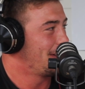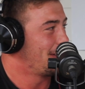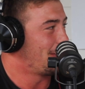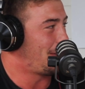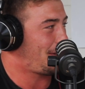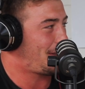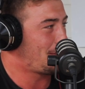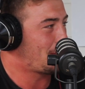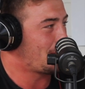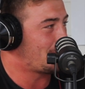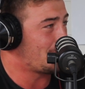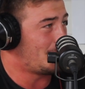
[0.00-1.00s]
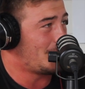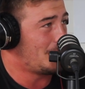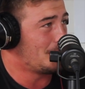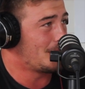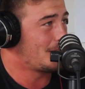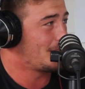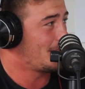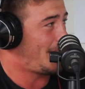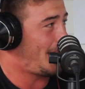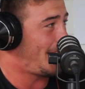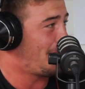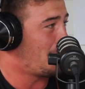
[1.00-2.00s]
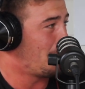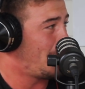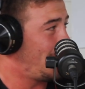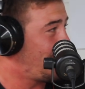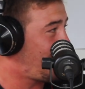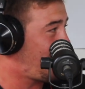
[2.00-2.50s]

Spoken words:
likes to have a good time and hang out with my mates.